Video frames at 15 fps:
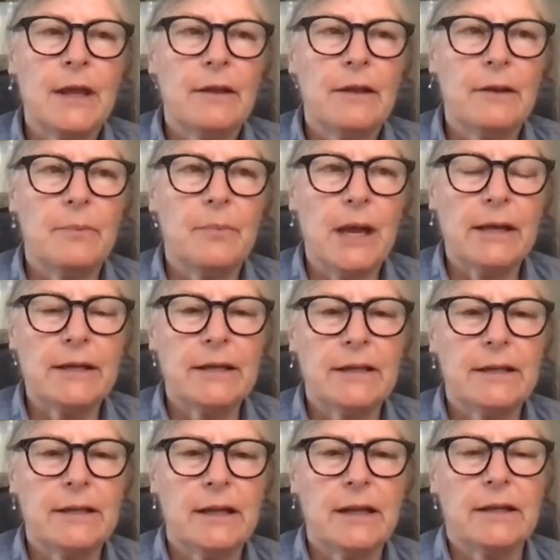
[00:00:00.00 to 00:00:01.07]
the best
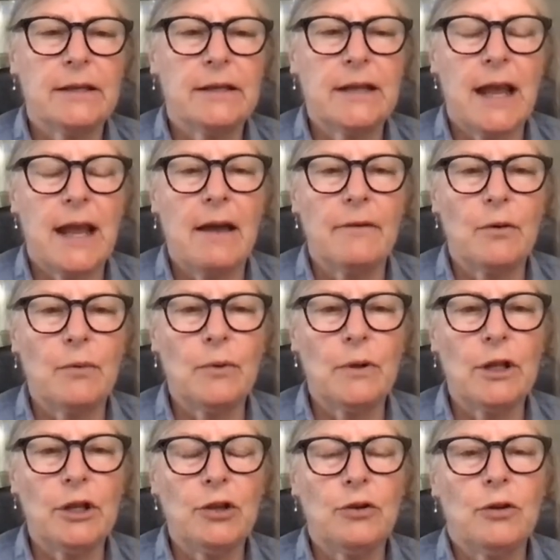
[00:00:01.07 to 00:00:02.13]
is to have a
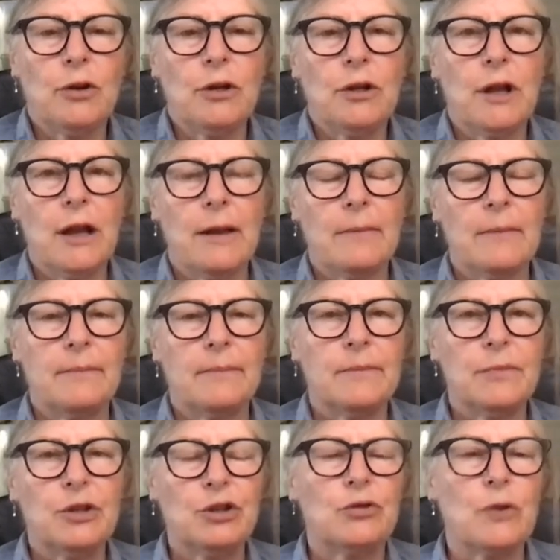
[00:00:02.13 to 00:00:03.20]
really good
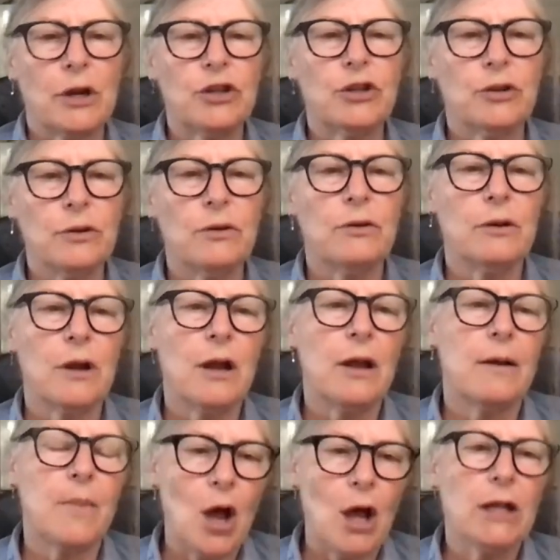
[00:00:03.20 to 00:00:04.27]
structure
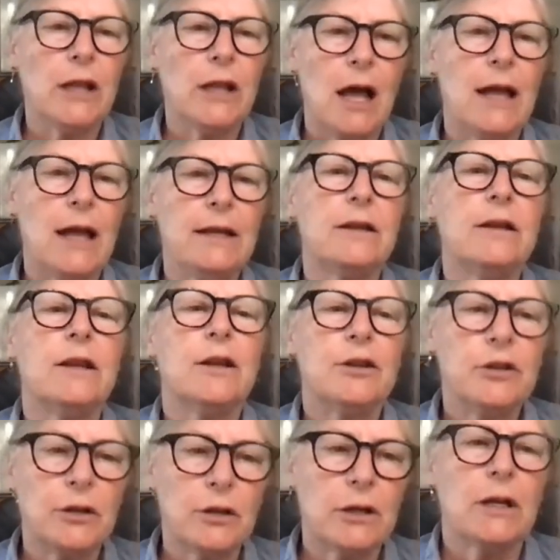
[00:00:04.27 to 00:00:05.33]
online
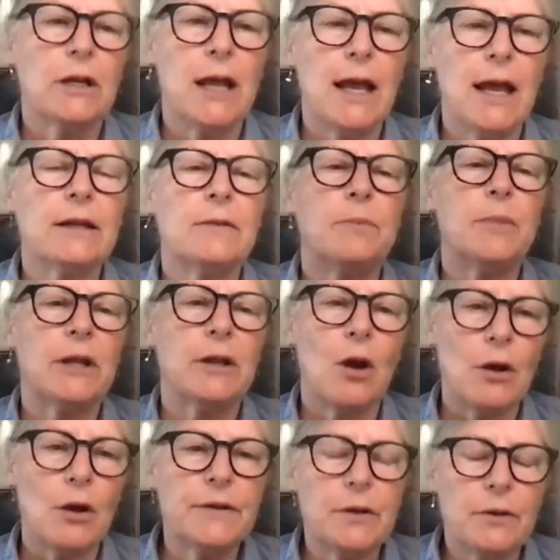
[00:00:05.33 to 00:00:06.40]
to connect, but
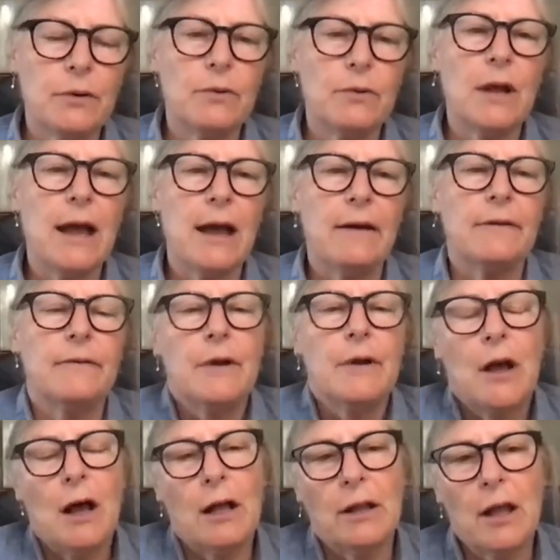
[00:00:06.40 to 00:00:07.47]
also have
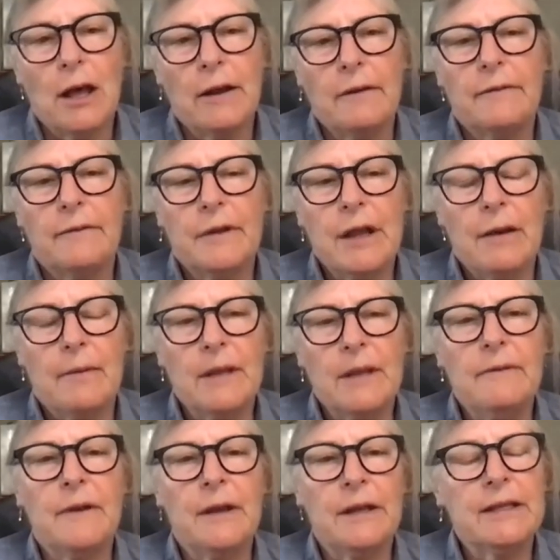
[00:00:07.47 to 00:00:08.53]
a lot of
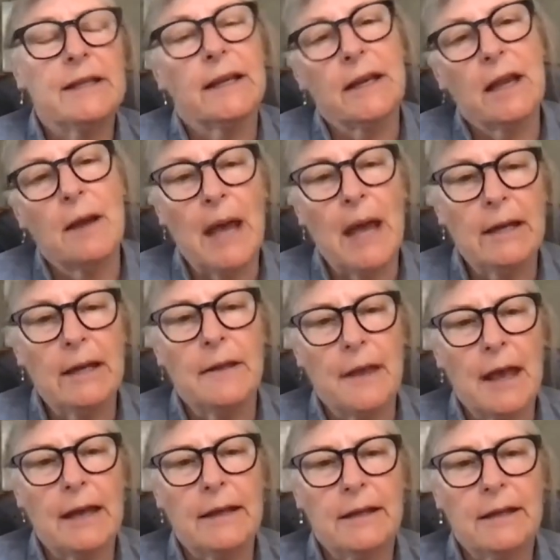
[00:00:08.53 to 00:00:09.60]
events that come out of
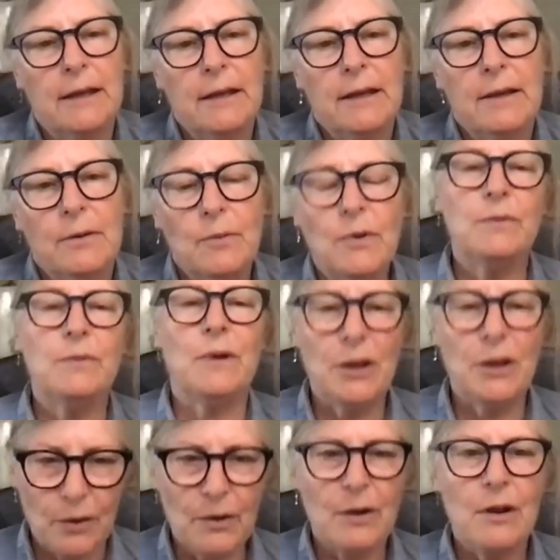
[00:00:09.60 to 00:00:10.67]
that when
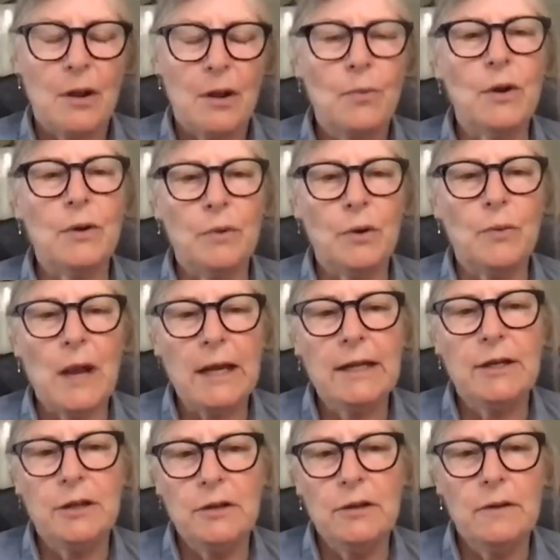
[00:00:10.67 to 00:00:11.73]
we're ready
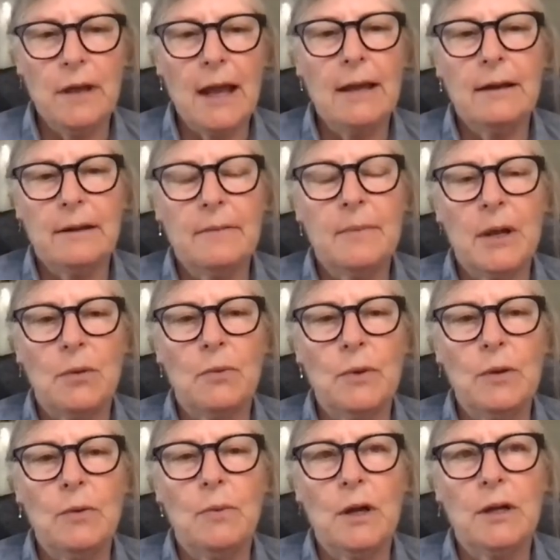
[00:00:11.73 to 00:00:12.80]
to do that. But
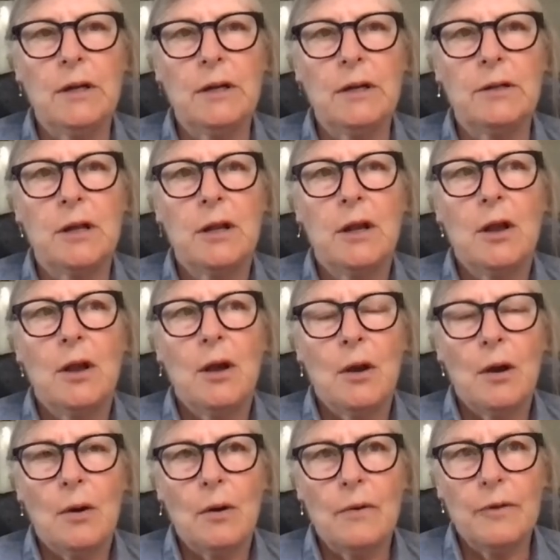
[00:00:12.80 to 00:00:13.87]
we wanted,
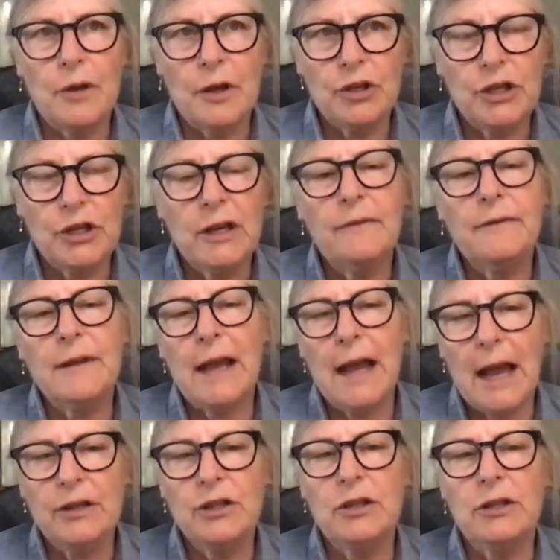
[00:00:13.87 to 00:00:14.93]
the shift
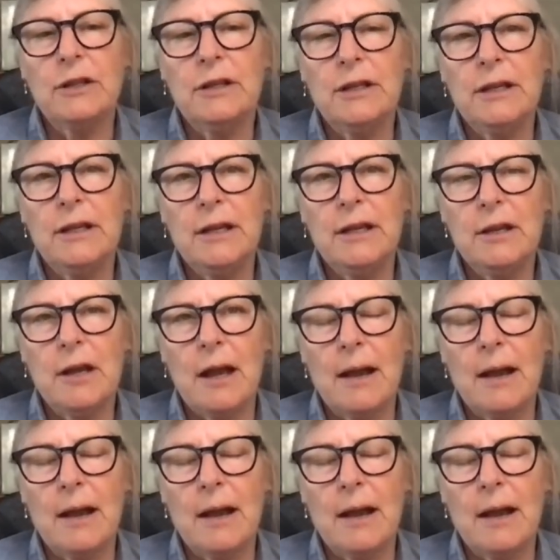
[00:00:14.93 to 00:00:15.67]
actually